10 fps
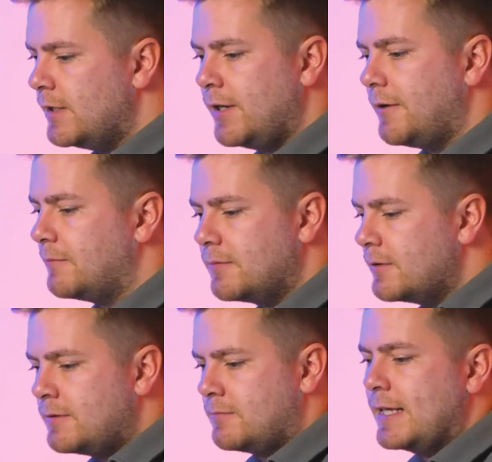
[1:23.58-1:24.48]
you know,
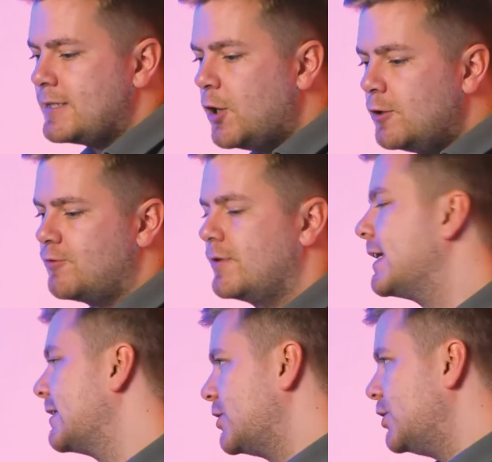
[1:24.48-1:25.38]
there's a hundred
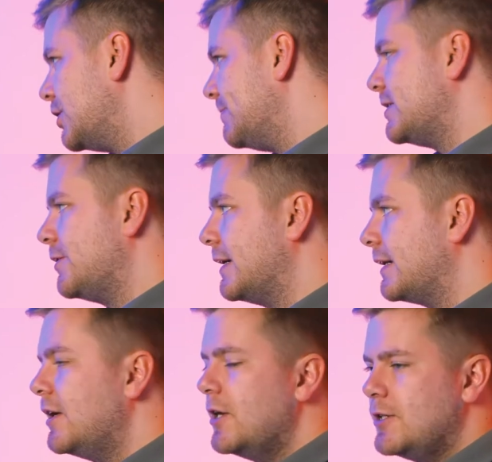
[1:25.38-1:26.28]
things that you could be yeah. doing.